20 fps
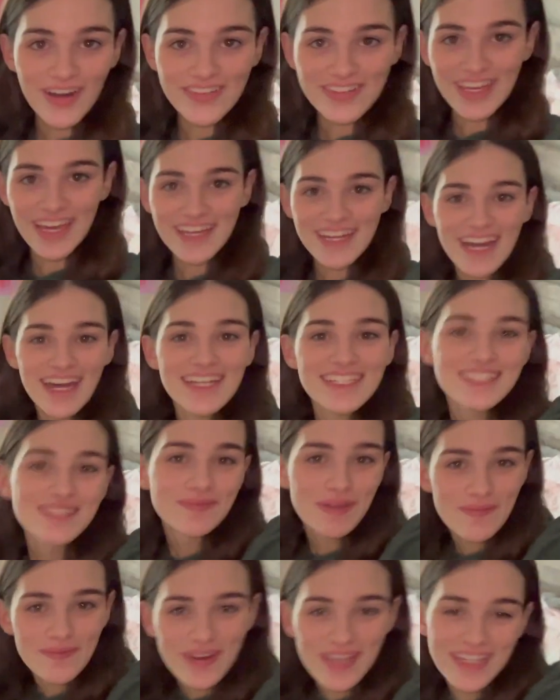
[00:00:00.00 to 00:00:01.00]
Okay guys,
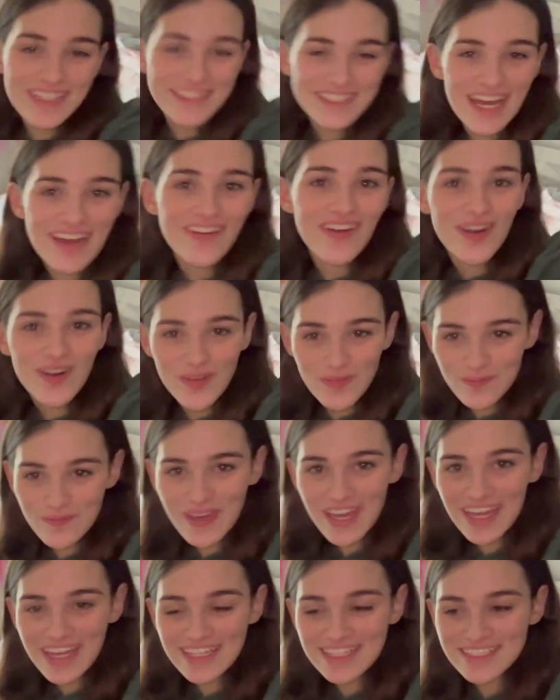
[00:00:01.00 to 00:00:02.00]
my bed is now all
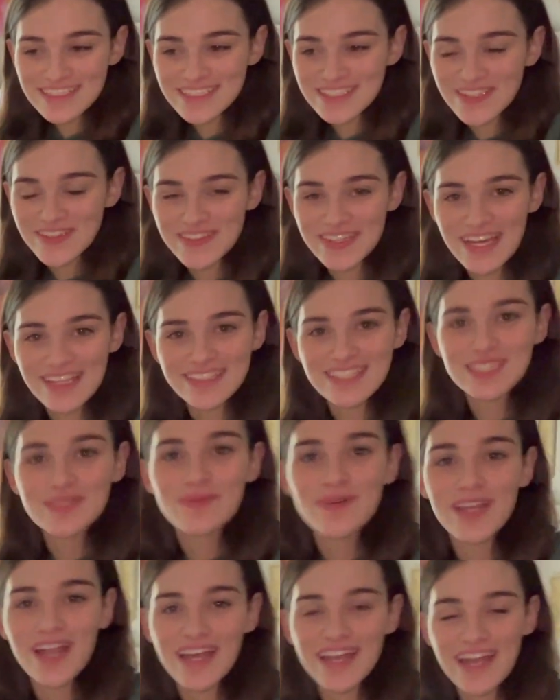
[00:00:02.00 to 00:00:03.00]
made, so now let's
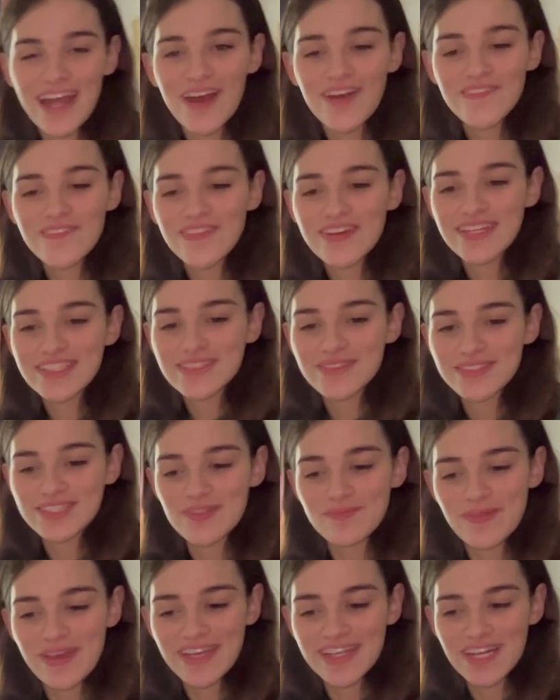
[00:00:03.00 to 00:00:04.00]
put on an outfit, do some
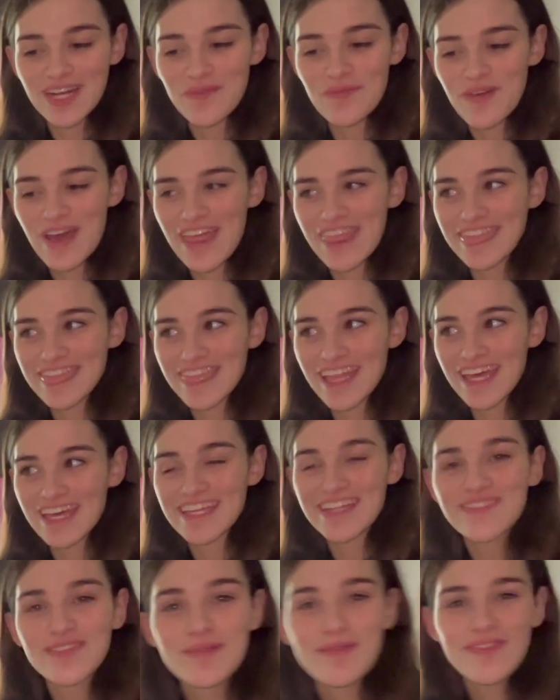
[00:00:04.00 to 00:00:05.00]
makeup, and then
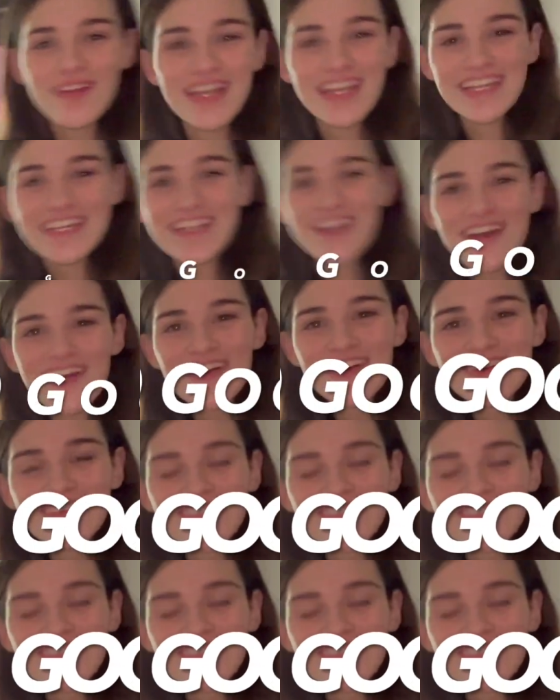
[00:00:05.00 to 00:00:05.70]
we're ready to go.